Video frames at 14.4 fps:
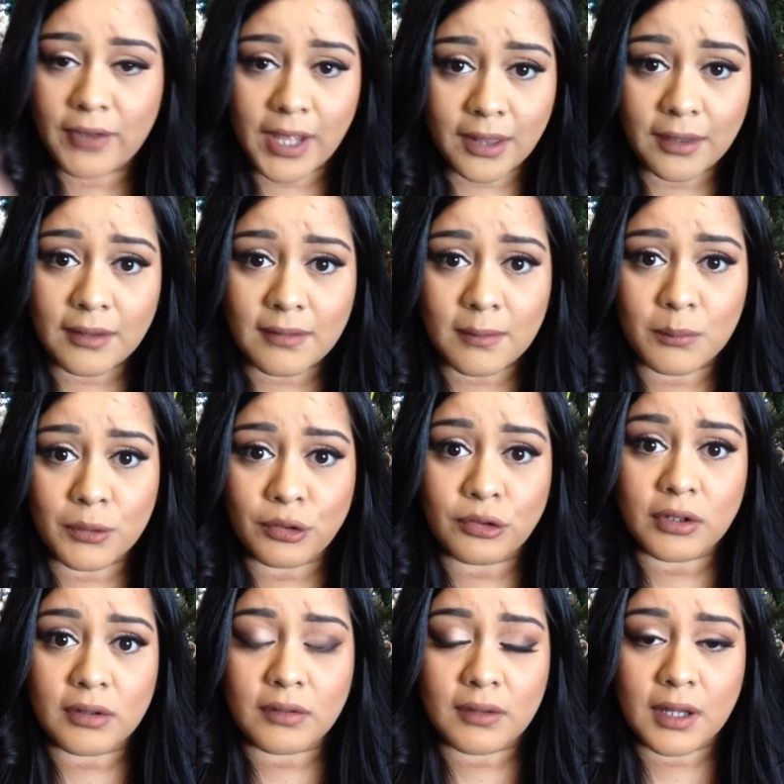filing some
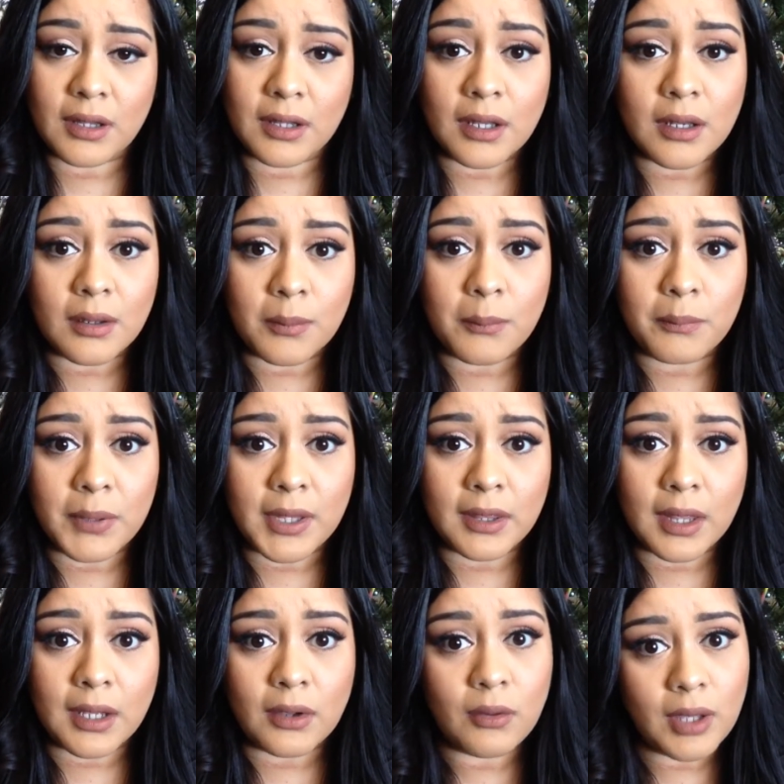motions and then being
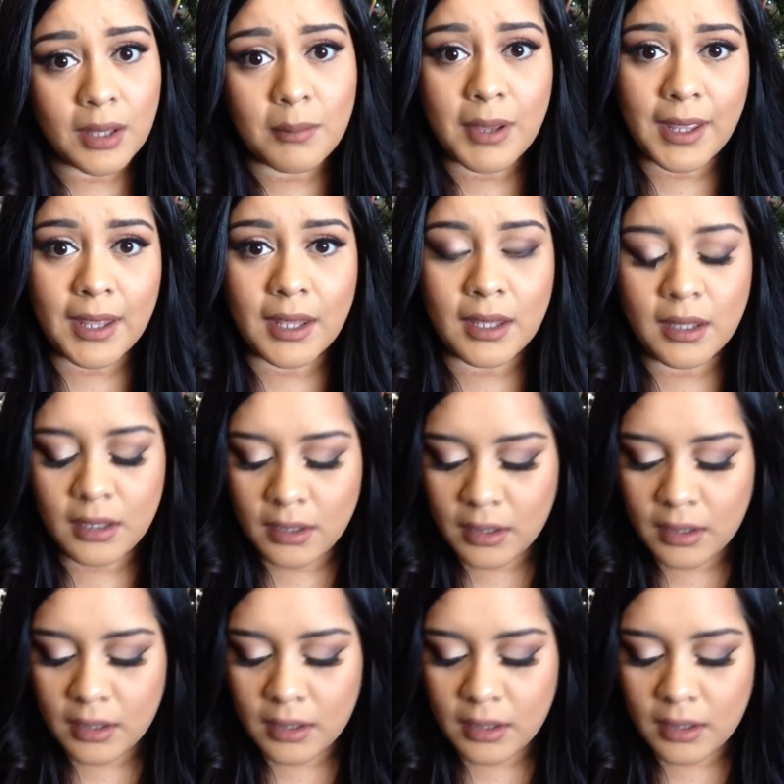like, okay, bye.